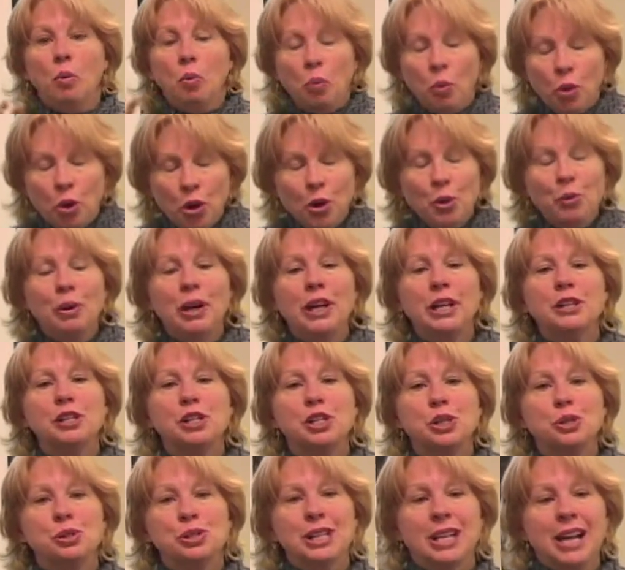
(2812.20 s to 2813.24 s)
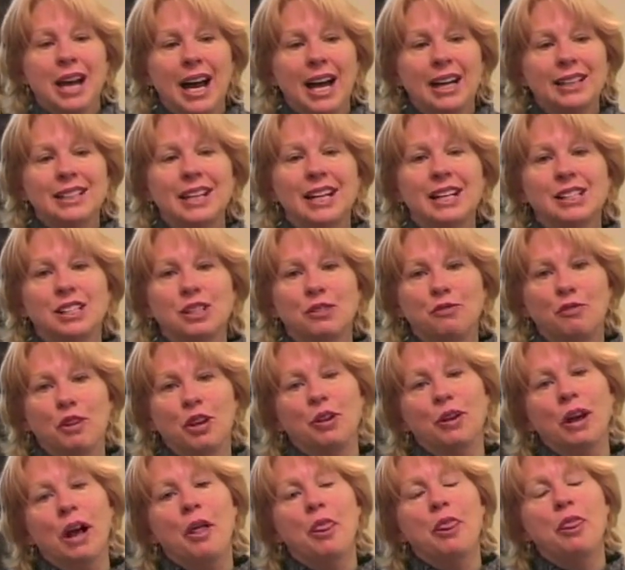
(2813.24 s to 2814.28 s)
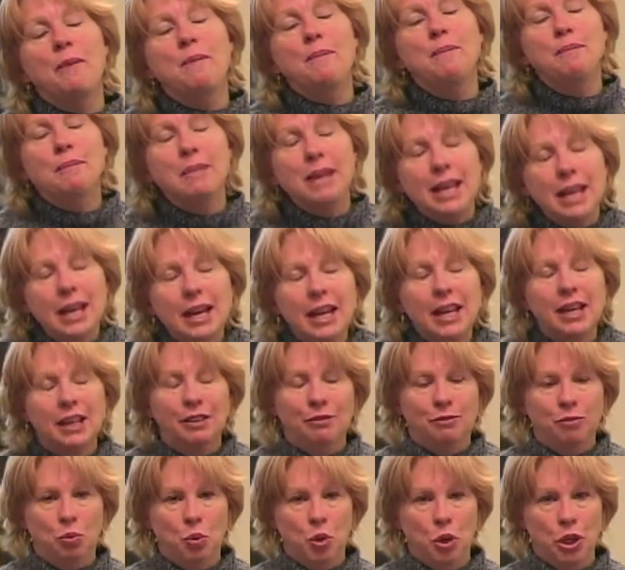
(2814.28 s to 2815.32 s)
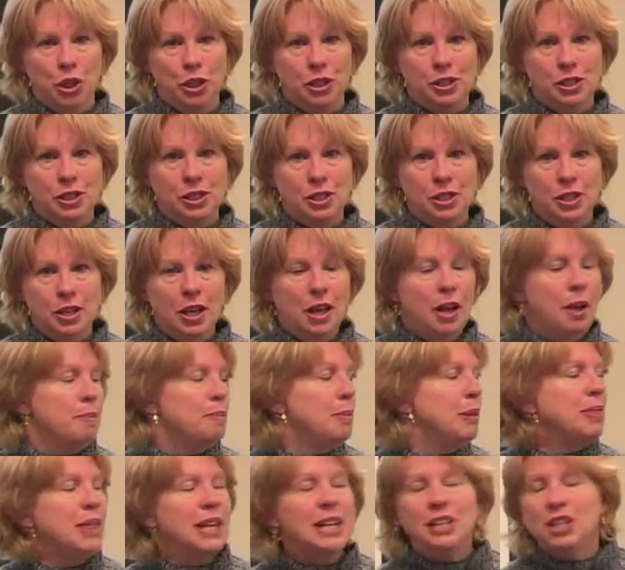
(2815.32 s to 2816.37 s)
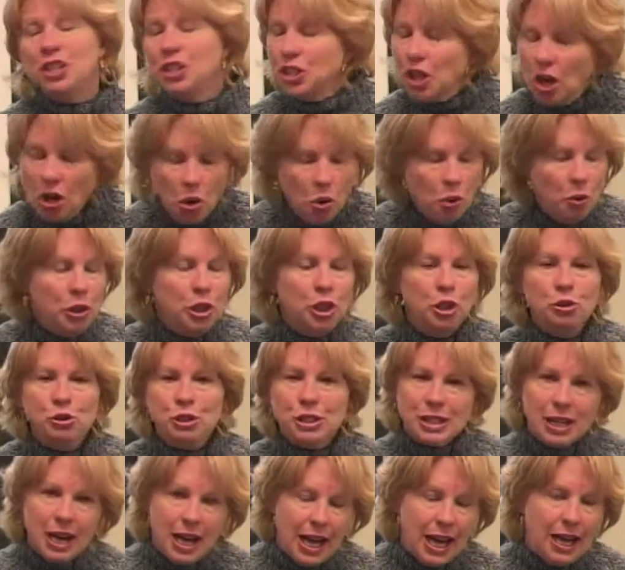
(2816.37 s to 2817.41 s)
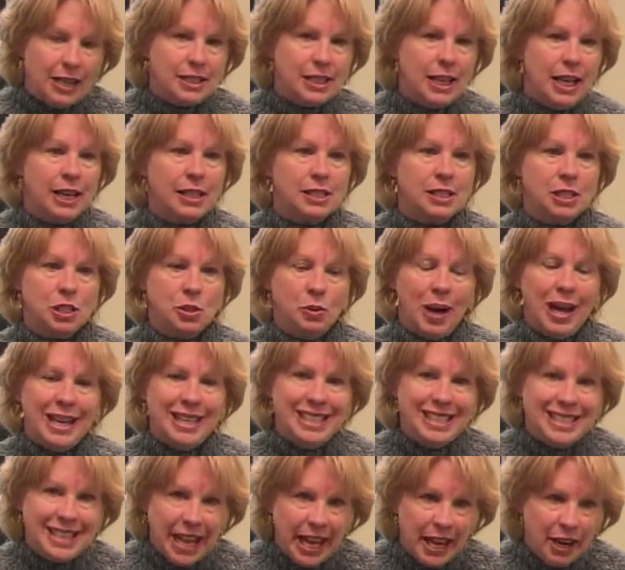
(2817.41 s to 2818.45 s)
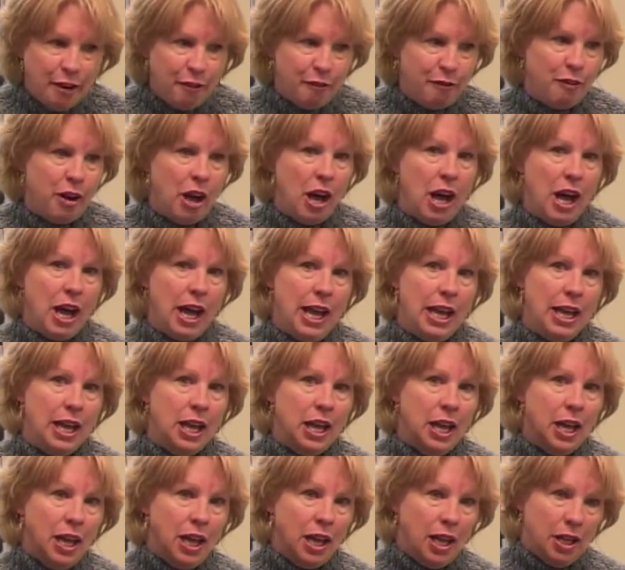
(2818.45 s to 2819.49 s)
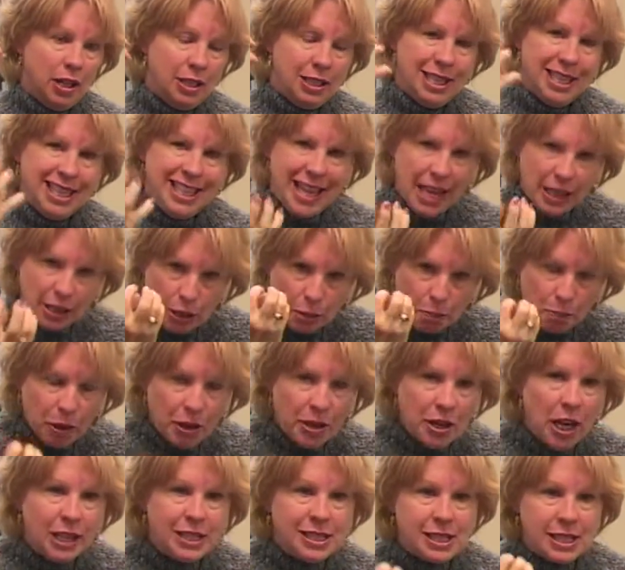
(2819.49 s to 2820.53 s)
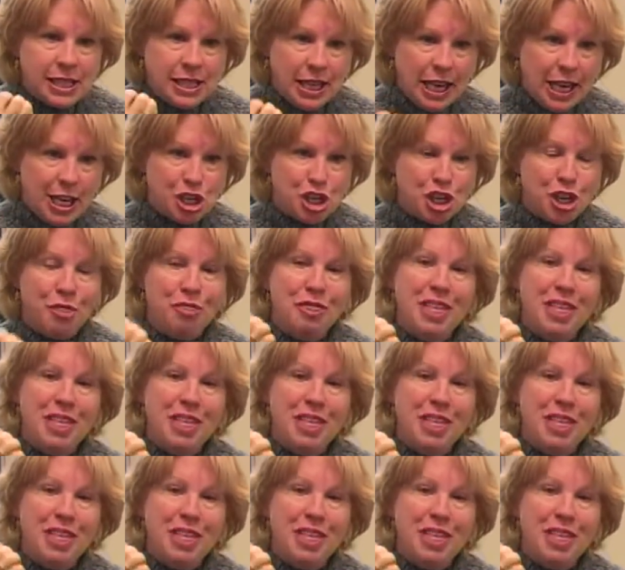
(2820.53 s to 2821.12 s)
Good readers use context to figure out the meaning of words, but they don't use context to identify, to get the pronunciation.